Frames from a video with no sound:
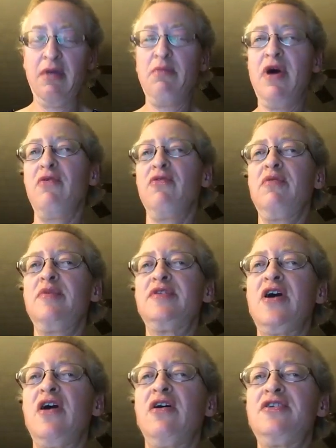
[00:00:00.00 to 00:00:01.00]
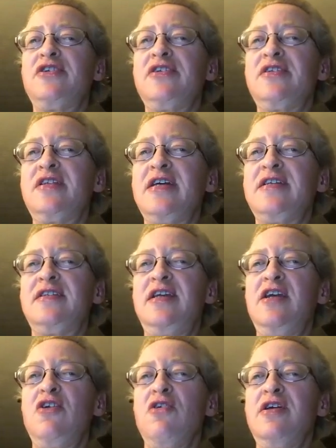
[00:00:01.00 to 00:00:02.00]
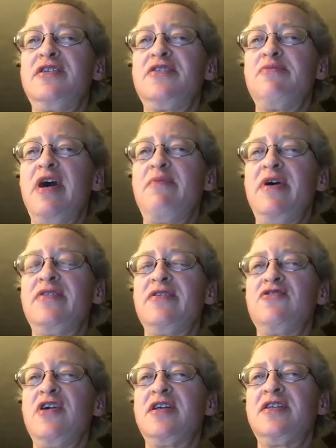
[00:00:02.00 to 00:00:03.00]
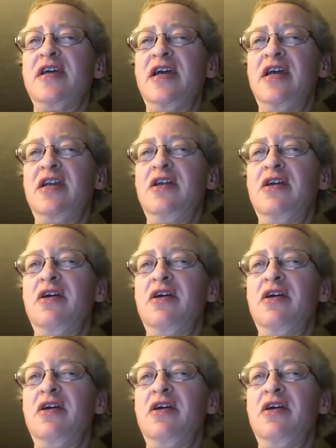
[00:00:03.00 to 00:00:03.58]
My rheumatologist has decreased my methotrexate.